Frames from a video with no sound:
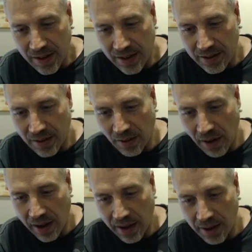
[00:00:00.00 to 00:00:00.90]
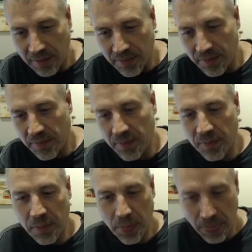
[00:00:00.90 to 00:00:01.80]
He's a crack up.
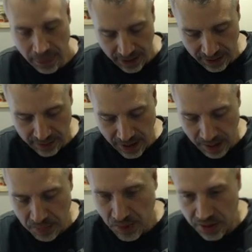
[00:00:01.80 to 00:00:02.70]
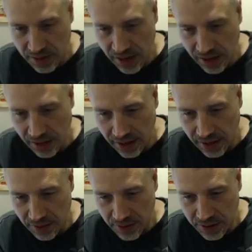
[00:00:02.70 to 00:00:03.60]
He's got a personality,
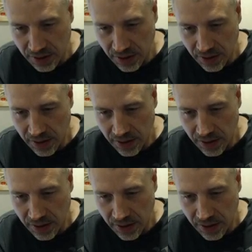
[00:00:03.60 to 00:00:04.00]
that's for sure.